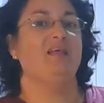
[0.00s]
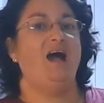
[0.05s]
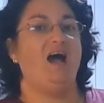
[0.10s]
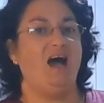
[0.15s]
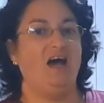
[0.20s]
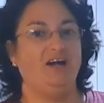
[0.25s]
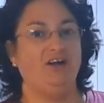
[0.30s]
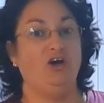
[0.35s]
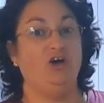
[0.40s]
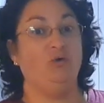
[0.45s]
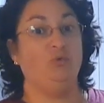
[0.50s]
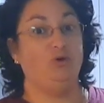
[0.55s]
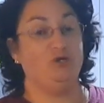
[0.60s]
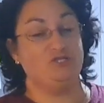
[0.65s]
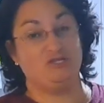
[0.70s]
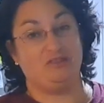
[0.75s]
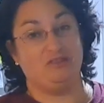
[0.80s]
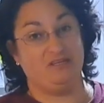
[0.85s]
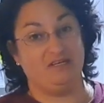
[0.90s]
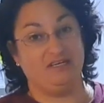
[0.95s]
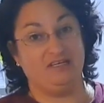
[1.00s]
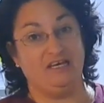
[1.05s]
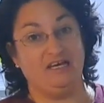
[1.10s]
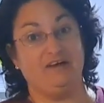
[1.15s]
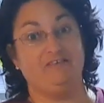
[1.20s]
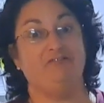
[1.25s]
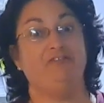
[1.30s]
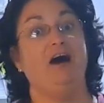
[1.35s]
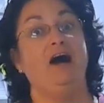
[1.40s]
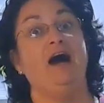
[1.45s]
I know what you're
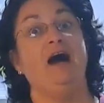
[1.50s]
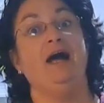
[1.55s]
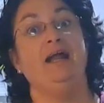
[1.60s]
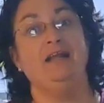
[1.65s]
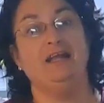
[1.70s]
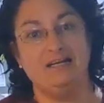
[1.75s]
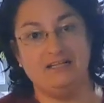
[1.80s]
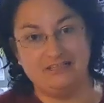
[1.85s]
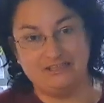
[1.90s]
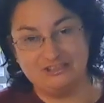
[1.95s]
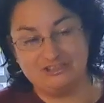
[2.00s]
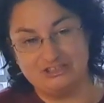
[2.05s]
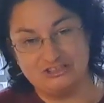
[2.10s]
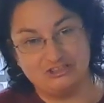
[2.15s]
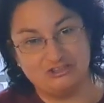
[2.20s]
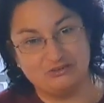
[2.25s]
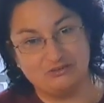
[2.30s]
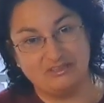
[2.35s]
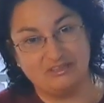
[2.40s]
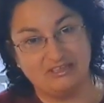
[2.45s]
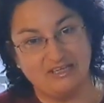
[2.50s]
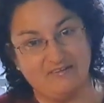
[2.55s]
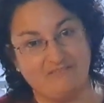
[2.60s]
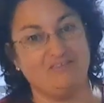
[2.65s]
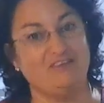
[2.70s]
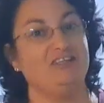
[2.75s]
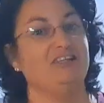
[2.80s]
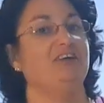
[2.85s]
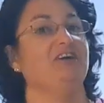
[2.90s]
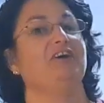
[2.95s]
thinking. Finally, she's doing that
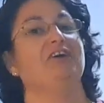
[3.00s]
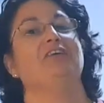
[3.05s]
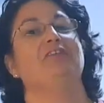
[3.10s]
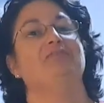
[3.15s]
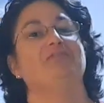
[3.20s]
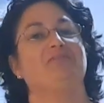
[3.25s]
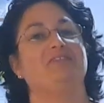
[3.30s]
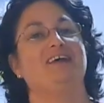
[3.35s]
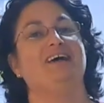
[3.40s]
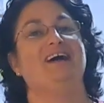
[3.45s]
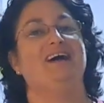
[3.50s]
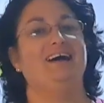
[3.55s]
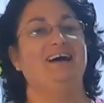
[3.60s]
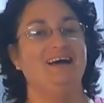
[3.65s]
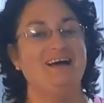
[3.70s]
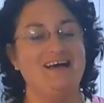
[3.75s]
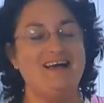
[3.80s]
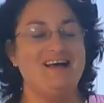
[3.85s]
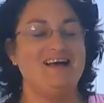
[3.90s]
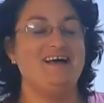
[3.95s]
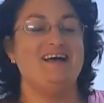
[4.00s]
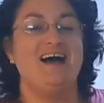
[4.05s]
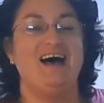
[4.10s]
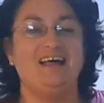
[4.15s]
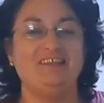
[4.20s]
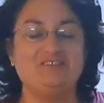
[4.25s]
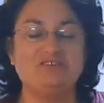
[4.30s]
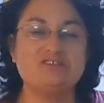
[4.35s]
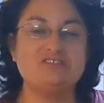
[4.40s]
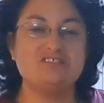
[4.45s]
video.
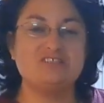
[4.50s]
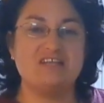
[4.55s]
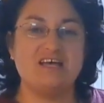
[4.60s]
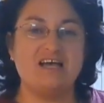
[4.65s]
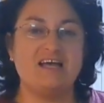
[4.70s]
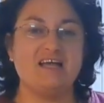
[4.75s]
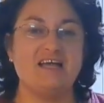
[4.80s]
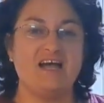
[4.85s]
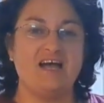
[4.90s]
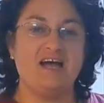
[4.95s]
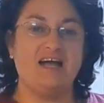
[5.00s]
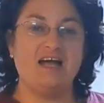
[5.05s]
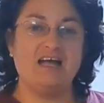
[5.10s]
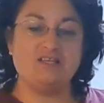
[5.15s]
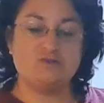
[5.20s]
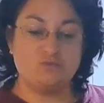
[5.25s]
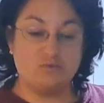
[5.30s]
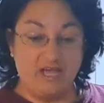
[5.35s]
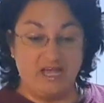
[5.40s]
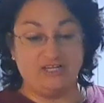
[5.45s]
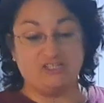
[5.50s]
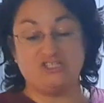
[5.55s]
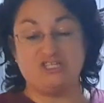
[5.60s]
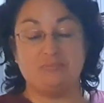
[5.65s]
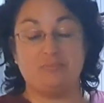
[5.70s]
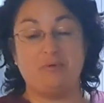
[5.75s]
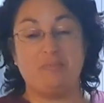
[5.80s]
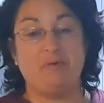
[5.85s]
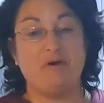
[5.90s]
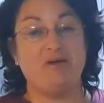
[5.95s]
I thought today, as we're actually
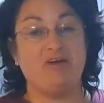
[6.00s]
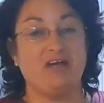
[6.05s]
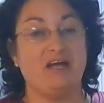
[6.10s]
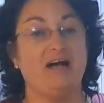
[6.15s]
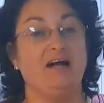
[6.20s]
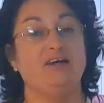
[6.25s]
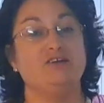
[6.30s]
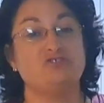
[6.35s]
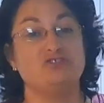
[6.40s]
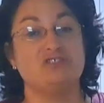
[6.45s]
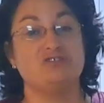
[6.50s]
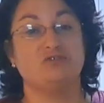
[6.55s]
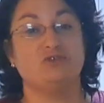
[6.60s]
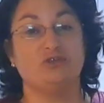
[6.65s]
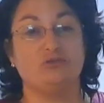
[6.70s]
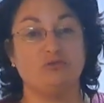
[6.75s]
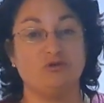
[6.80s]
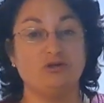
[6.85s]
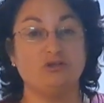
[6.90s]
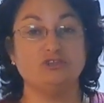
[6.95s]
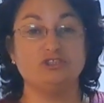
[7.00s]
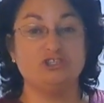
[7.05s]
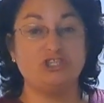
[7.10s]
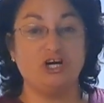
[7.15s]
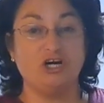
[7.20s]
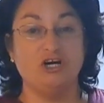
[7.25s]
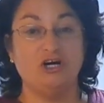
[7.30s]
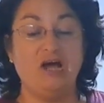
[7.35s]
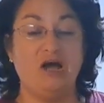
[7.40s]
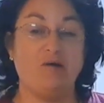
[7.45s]
preparing our entries for the Royal Show,
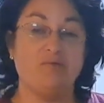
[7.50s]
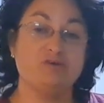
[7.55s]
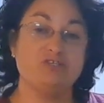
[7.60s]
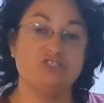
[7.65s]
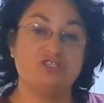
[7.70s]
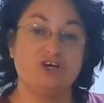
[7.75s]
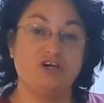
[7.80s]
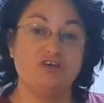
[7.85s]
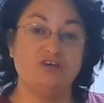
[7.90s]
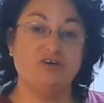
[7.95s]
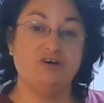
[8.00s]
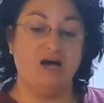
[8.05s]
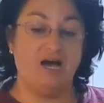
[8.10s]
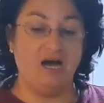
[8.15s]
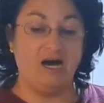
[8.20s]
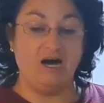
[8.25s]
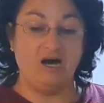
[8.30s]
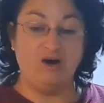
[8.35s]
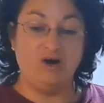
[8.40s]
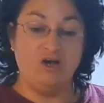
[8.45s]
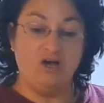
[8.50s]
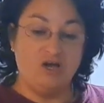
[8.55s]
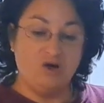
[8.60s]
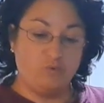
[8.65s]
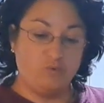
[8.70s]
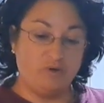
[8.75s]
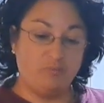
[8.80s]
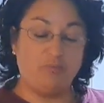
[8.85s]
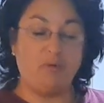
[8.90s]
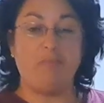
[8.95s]
I would show you how
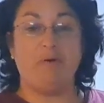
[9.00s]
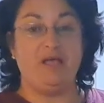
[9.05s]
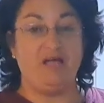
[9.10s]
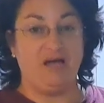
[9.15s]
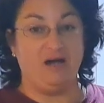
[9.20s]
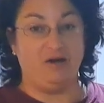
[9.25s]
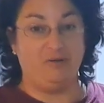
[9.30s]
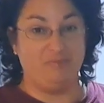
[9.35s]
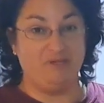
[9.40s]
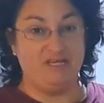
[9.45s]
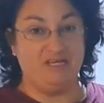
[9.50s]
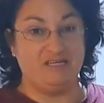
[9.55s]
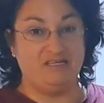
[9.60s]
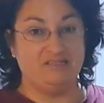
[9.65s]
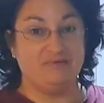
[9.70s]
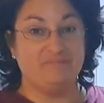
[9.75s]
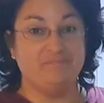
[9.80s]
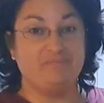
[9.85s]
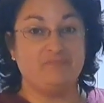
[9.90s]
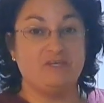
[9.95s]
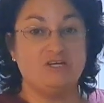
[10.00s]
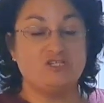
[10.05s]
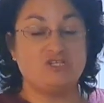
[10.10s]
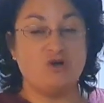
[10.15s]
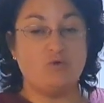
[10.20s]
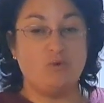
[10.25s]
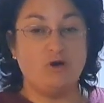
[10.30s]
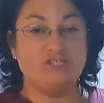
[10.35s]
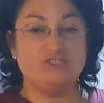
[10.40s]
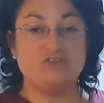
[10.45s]
we prepare our mead. So
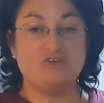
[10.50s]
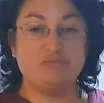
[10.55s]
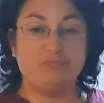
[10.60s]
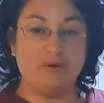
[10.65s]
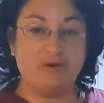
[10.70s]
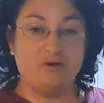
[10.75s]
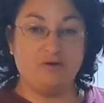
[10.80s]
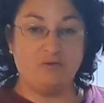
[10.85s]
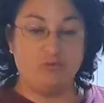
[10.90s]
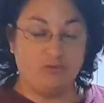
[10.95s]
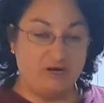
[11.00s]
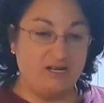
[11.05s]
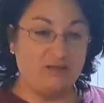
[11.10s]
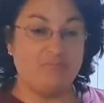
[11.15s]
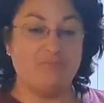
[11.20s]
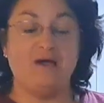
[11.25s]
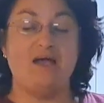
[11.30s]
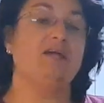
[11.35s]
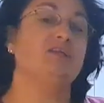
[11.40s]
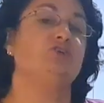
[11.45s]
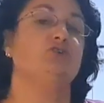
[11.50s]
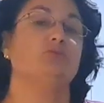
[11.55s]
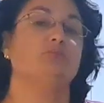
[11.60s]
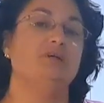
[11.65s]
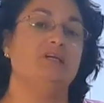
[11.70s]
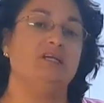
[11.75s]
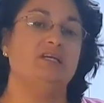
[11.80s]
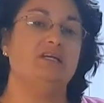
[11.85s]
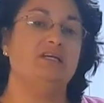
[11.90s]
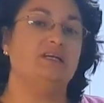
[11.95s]
once you've already made your
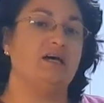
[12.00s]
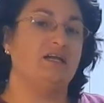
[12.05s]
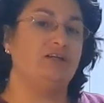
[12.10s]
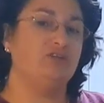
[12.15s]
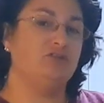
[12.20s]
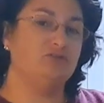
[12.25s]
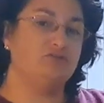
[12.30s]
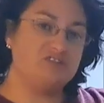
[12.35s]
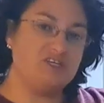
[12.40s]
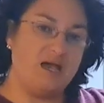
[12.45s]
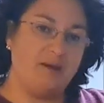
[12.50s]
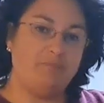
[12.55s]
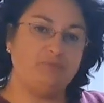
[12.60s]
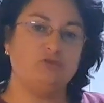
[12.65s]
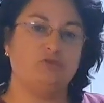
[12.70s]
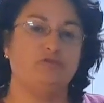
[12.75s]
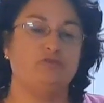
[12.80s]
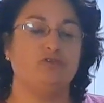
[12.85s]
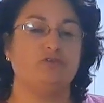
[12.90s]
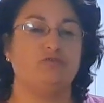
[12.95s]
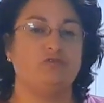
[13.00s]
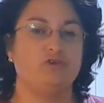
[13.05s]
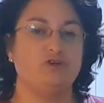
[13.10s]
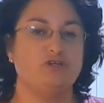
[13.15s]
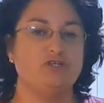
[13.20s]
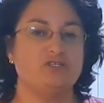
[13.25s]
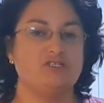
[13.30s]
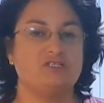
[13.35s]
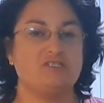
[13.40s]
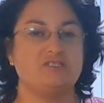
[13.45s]
mead and you've tapped off the
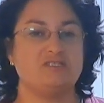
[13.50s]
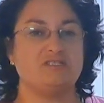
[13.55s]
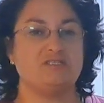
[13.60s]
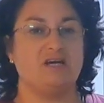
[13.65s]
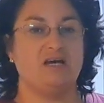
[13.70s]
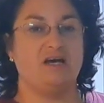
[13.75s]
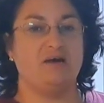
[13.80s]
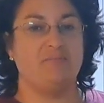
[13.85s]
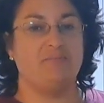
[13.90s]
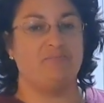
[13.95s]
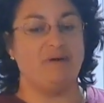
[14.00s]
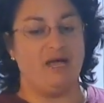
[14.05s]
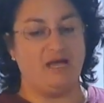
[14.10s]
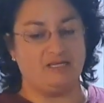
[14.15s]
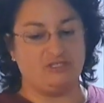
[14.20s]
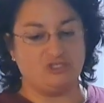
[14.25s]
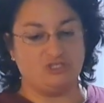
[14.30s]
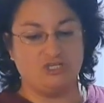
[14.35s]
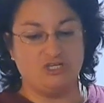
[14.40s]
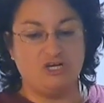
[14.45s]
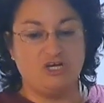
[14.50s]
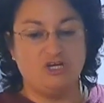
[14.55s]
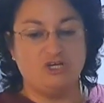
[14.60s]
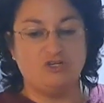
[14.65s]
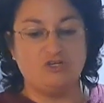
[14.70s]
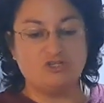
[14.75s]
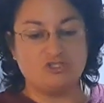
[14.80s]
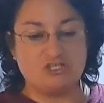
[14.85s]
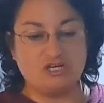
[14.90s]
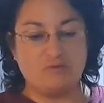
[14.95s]
first batch,
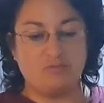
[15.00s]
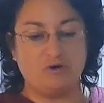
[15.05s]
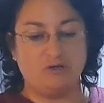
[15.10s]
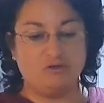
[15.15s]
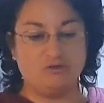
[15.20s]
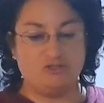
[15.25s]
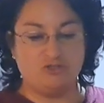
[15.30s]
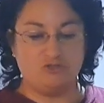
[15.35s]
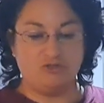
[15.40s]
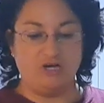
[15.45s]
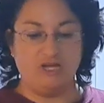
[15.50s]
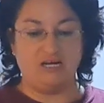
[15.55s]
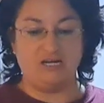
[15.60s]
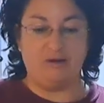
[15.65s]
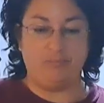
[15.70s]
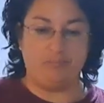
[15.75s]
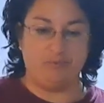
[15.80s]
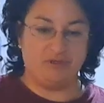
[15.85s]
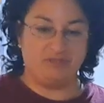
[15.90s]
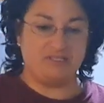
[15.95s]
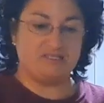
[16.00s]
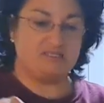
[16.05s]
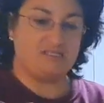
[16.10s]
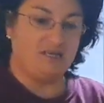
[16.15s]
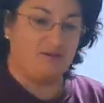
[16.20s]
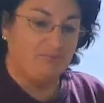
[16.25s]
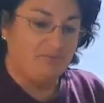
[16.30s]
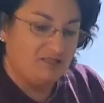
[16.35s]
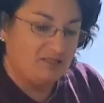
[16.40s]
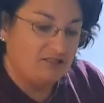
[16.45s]
usually what you end up with is
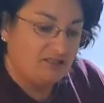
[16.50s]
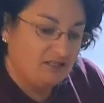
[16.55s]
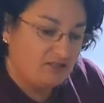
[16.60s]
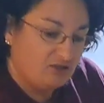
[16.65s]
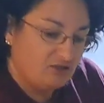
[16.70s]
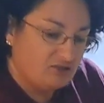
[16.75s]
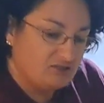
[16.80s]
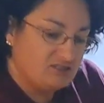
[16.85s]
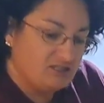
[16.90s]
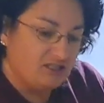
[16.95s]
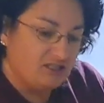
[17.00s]
something that looks a